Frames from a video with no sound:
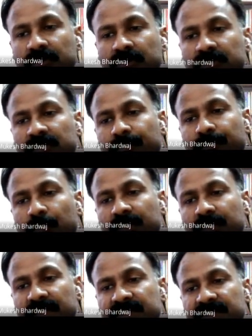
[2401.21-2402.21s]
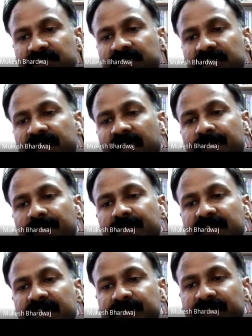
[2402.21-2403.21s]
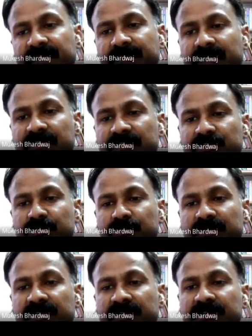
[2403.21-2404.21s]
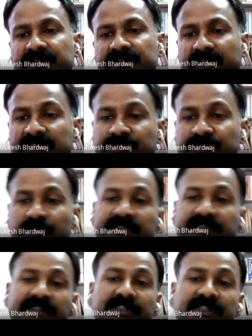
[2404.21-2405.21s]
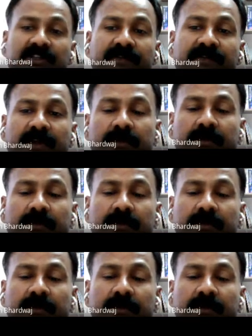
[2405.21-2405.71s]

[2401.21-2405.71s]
The polarization can be explained by assuming transverse nature of light.